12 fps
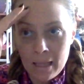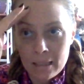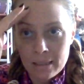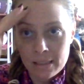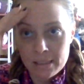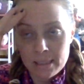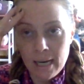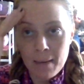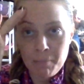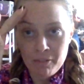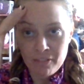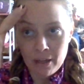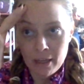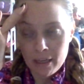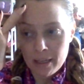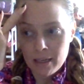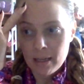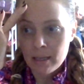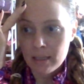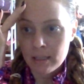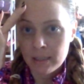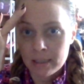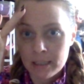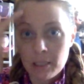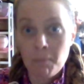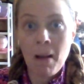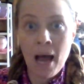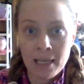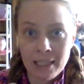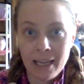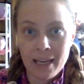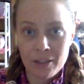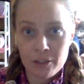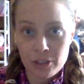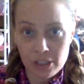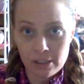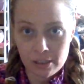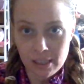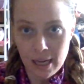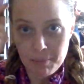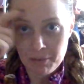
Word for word: this type of a demonic energy, this type